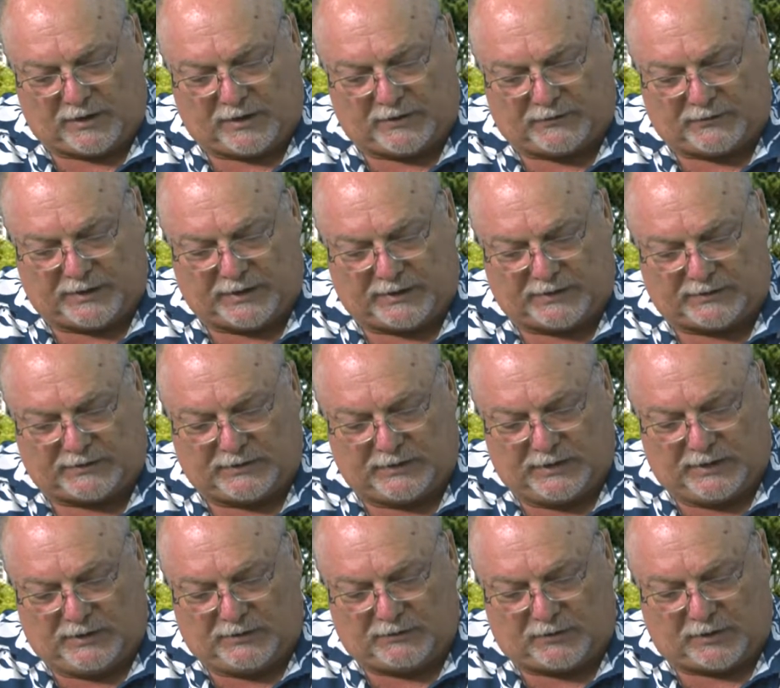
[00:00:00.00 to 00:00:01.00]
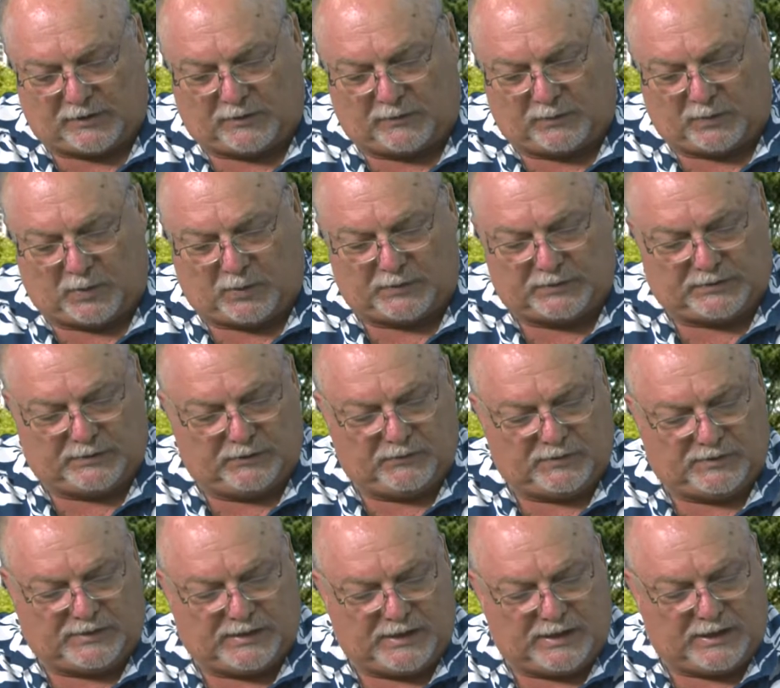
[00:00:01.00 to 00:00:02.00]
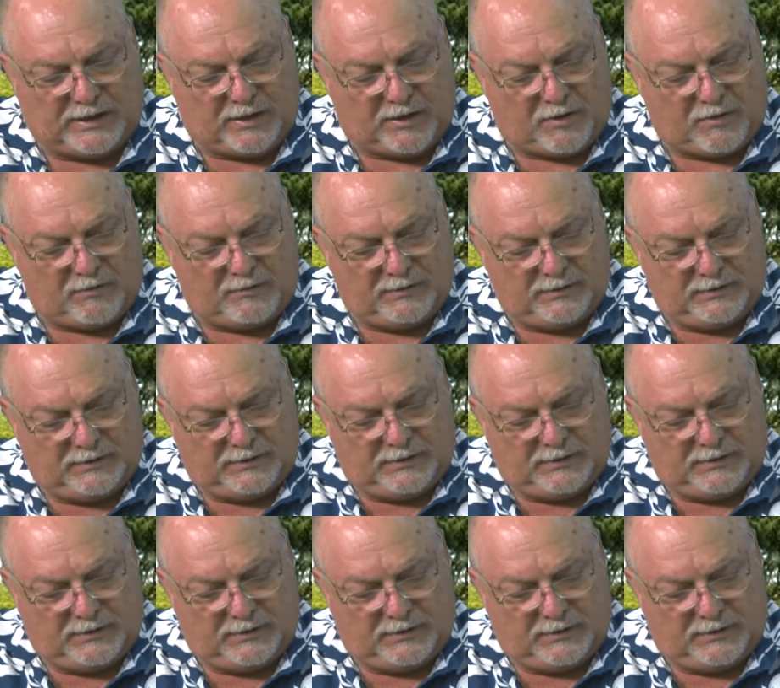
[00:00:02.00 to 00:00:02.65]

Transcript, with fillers: Andreas Truckenbolt, new CEO.